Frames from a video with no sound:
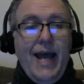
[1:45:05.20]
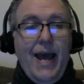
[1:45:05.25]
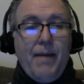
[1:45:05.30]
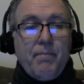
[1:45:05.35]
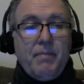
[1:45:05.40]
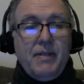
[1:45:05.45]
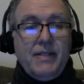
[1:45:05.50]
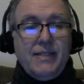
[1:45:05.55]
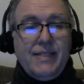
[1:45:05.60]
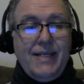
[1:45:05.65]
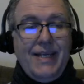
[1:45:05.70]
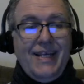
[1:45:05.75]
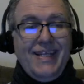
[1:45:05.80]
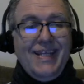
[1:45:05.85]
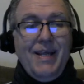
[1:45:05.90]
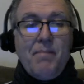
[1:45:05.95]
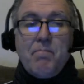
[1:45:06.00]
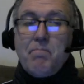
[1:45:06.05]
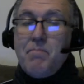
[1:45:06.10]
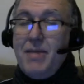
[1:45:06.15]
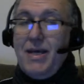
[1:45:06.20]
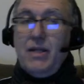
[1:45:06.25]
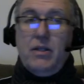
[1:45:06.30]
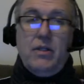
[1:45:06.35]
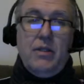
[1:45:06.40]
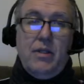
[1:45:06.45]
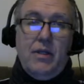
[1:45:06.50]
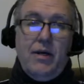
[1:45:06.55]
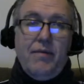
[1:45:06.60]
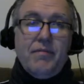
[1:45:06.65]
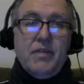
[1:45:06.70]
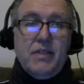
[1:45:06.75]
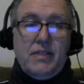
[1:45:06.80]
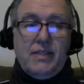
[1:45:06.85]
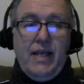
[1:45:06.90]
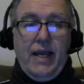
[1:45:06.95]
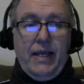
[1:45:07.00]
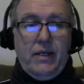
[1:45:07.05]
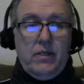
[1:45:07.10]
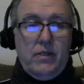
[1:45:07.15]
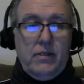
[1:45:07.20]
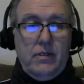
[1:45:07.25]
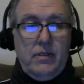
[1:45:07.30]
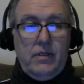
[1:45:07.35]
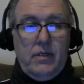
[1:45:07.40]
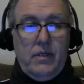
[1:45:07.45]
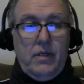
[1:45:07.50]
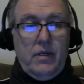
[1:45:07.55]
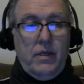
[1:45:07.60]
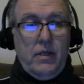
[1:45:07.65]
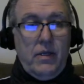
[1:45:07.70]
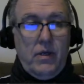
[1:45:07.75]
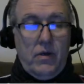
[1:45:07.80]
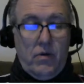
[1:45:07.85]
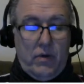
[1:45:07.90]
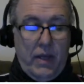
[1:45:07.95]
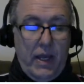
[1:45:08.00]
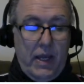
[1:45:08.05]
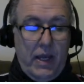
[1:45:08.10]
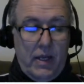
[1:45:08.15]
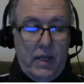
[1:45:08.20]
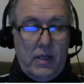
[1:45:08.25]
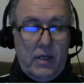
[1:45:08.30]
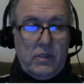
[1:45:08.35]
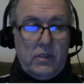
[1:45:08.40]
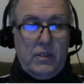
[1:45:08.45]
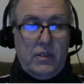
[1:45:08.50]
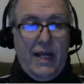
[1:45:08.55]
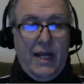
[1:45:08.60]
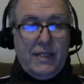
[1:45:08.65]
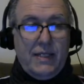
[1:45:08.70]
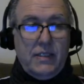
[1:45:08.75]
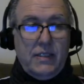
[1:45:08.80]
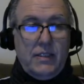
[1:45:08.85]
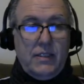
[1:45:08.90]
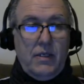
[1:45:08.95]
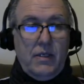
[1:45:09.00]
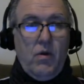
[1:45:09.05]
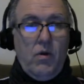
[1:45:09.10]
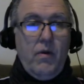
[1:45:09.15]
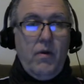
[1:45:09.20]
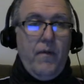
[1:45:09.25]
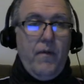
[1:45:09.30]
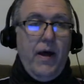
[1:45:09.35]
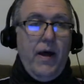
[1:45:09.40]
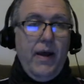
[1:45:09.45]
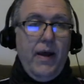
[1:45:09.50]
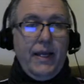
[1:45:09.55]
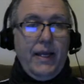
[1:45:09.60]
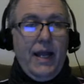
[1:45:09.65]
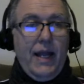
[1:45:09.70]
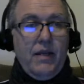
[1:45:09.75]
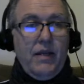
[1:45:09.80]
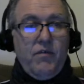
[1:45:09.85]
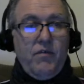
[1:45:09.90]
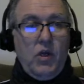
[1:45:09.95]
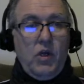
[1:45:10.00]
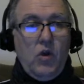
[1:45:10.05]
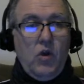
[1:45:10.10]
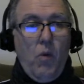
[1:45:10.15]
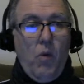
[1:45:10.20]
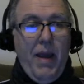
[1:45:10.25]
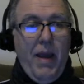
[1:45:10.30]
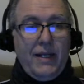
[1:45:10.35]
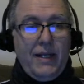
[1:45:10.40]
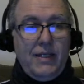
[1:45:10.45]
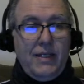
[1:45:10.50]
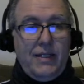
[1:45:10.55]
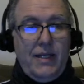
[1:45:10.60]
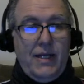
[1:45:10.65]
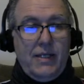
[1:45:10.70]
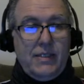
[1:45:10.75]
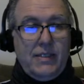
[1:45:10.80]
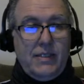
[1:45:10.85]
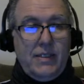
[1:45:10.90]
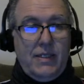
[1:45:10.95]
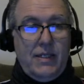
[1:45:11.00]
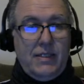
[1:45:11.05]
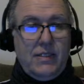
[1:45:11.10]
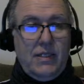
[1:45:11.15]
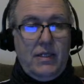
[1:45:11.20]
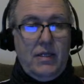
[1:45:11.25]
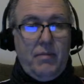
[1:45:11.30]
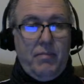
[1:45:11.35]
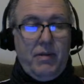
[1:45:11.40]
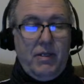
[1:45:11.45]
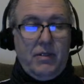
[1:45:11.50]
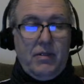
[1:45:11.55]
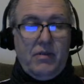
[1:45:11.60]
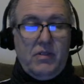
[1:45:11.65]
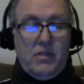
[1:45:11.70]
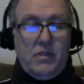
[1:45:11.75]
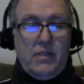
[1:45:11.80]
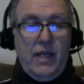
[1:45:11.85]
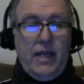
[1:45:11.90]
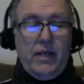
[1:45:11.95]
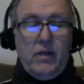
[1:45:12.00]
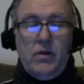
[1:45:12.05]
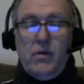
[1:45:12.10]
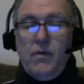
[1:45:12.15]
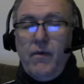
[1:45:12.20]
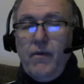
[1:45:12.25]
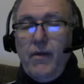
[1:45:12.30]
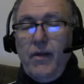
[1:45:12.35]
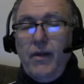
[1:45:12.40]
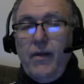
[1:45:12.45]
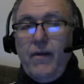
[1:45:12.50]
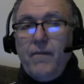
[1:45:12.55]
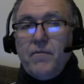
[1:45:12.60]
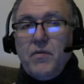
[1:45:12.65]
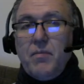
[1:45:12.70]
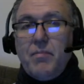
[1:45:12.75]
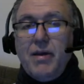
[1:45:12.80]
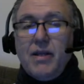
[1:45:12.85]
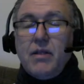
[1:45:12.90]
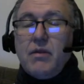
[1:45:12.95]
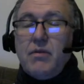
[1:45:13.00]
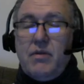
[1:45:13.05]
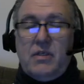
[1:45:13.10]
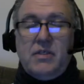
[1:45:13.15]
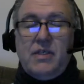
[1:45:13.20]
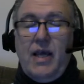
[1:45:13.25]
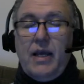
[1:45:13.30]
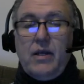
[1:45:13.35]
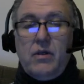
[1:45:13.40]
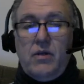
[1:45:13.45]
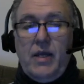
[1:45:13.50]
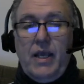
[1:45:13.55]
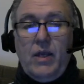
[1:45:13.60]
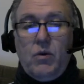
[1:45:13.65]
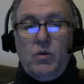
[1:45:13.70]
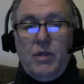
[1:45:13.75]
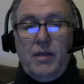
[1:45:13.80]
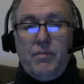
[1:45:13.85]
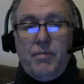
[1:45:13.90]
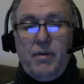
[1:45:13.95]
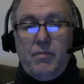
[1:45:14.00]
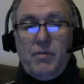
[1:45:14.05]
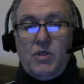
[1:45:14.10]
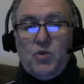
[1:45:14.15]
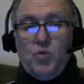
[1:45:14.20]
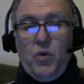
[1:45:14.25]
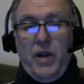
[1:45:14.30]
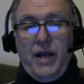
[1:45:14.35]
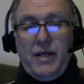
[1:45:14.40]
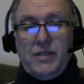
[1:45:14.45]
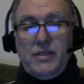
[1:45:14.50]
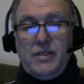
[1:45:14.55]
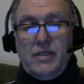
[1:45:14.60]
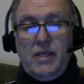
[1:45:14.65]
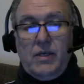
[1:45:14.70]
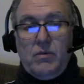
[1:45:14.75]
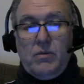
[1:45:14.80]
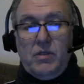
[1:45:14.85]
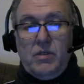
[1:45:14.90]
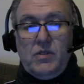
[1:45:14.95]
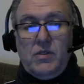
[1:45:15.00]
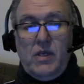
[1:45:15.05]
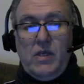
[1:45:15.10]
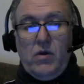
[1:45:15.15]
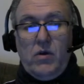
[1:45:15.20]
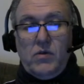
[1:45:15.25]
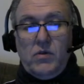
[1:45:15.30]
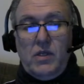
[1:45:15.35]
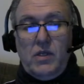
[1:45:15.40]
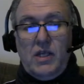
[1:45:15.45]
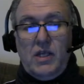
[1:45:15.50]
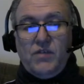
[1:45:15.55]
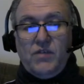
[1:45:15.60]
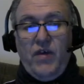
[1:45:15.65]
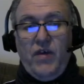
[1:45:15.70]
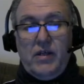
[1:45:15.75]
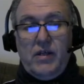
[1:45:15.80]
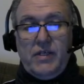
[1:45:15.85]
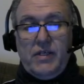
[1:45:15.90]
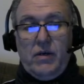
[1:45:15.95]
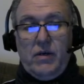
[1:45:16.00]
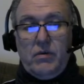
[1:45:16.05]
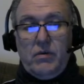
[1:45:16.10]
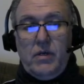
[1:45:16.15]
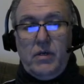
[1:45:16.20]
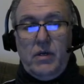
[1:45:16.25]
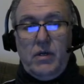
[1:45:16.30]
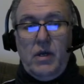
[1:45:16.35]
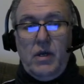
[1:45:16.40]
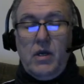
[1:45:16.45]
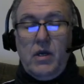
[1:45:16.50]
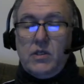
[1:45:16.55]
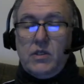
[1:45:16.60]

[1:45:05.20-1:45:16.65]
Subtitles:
That happens in the middle of the cycle. Okay, so that's, again, if you go back to this, it's in the middle of the cycle. The middle of the cycle equilibrium is where x is equal to 0. So this falls out.